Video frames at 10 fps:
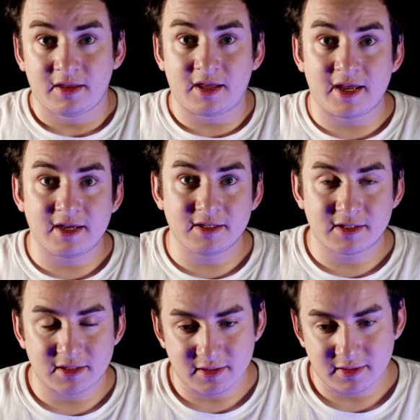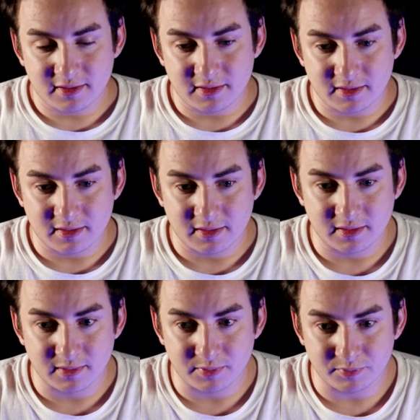things and
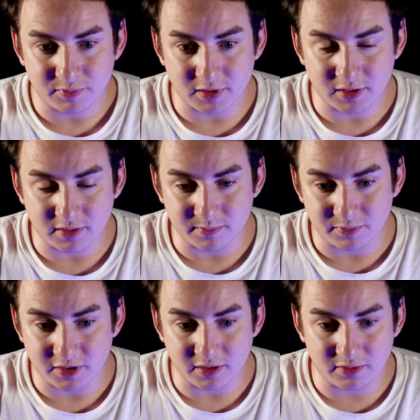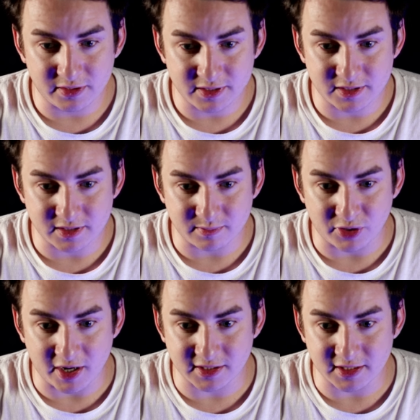um, theories and
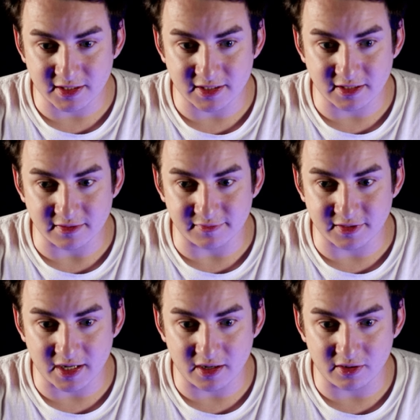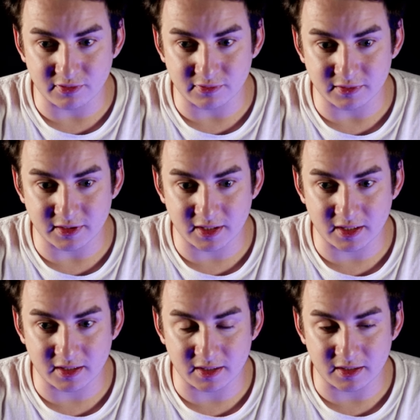processes of sound,
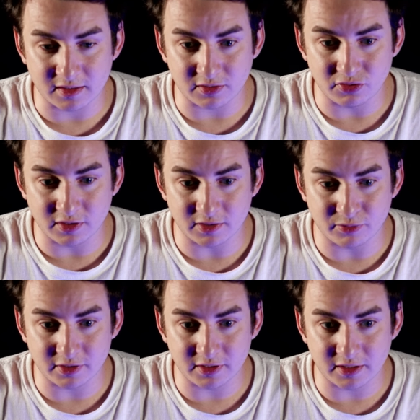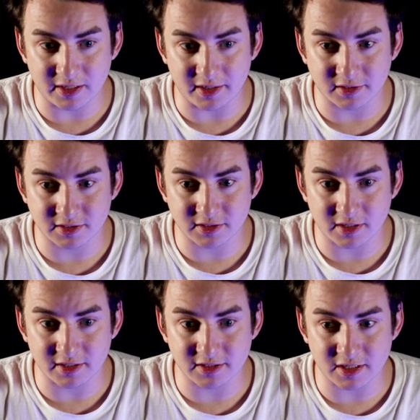and you could really like
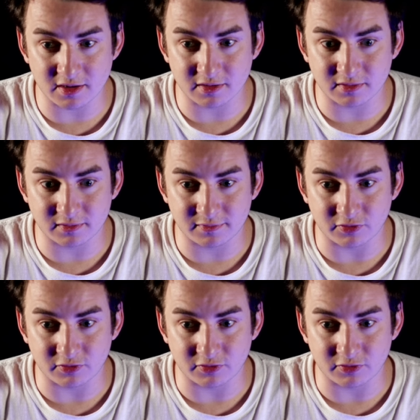study sound